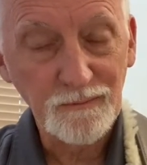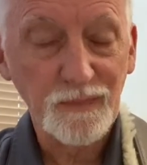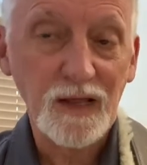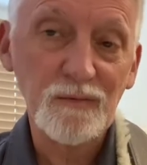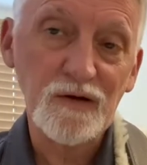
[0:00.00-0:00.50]

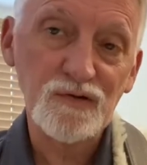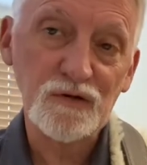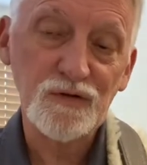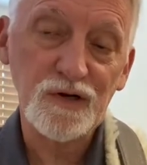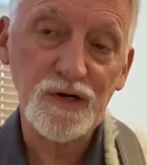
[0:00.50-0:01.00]
I'm not sure if
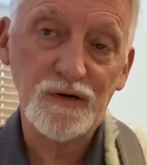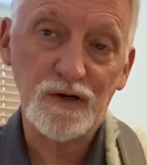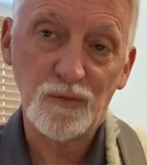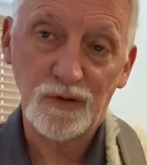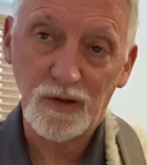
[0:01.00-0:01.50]
you could hear it.
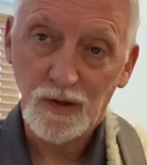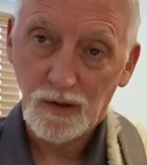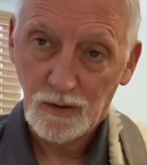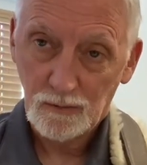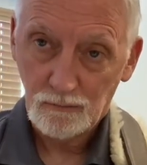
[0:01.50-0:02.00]
It went
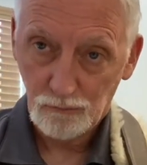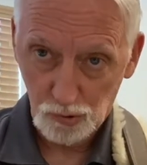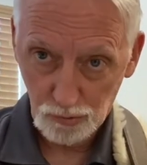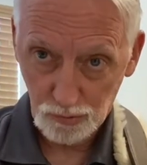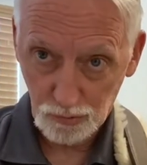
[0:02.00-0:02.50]

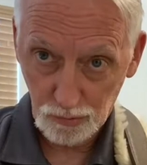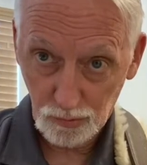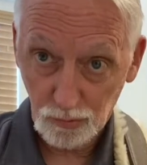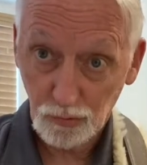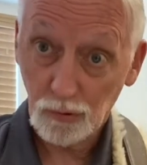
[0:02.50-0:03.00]

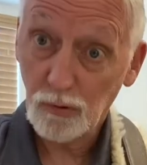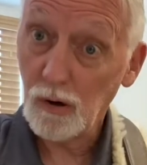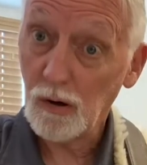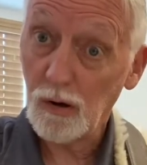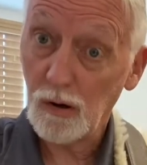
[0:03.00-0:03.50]
boom,
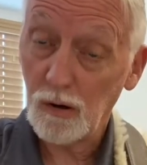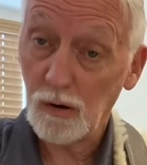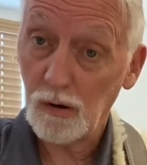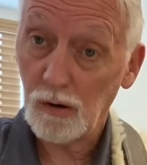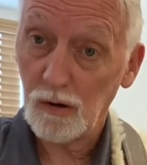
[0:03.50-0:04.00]

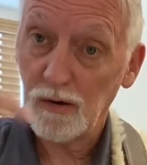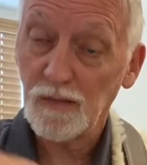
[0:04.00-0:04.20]
boom.